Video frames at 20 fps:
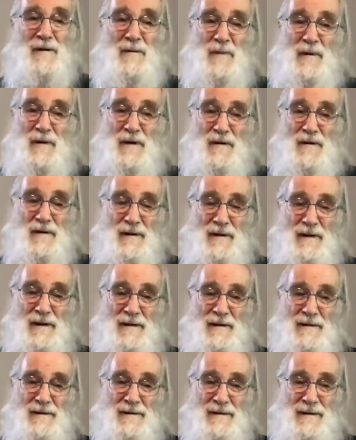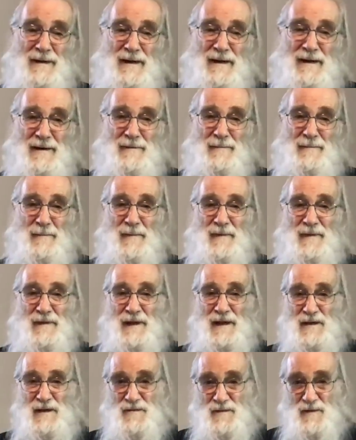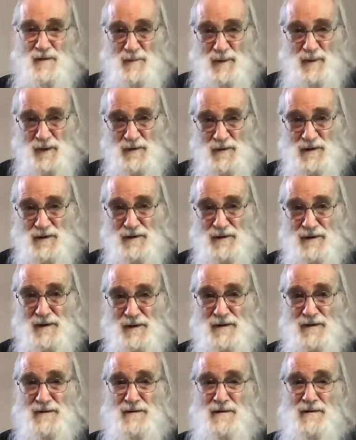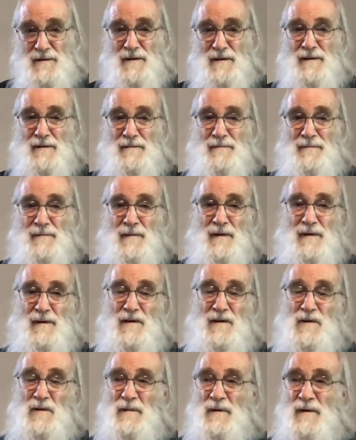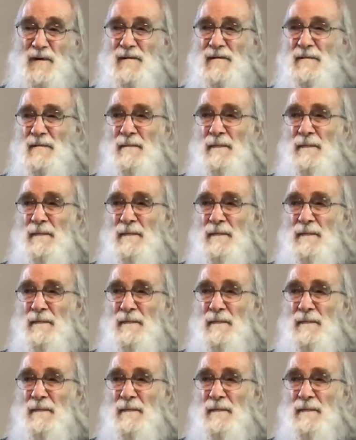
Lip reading: Bill. And thanks for posing this, Elizabeth.